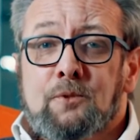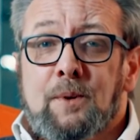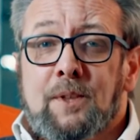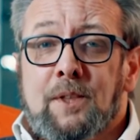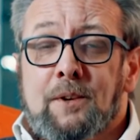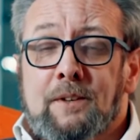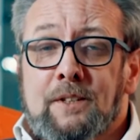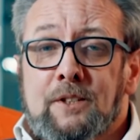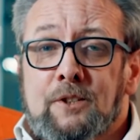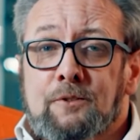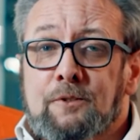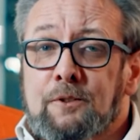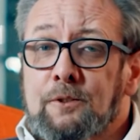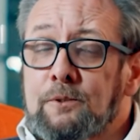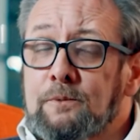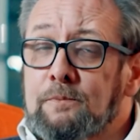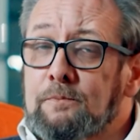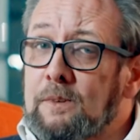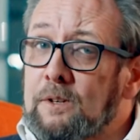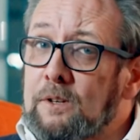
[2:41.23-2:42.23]
whether it's
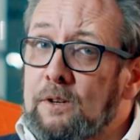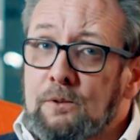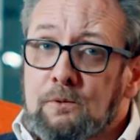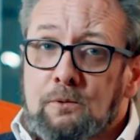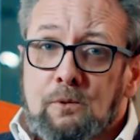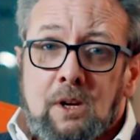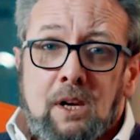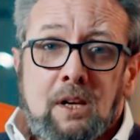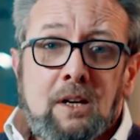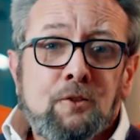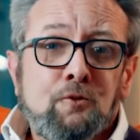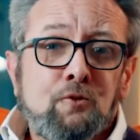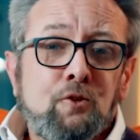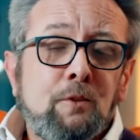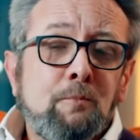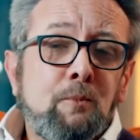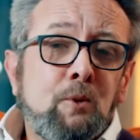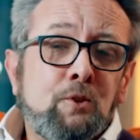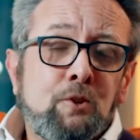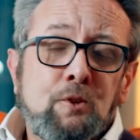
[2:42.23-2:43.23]
through Google
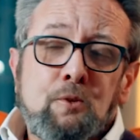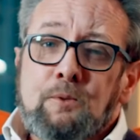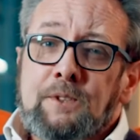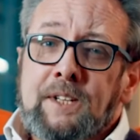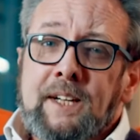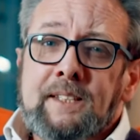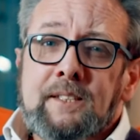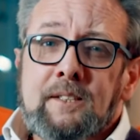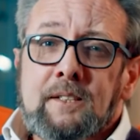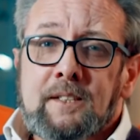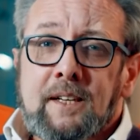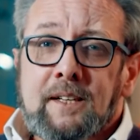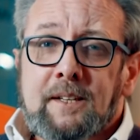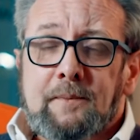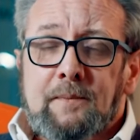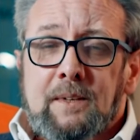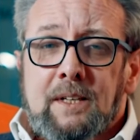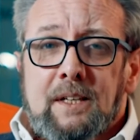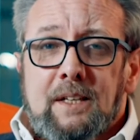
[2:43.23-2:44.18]
Classroom or School Data Sync,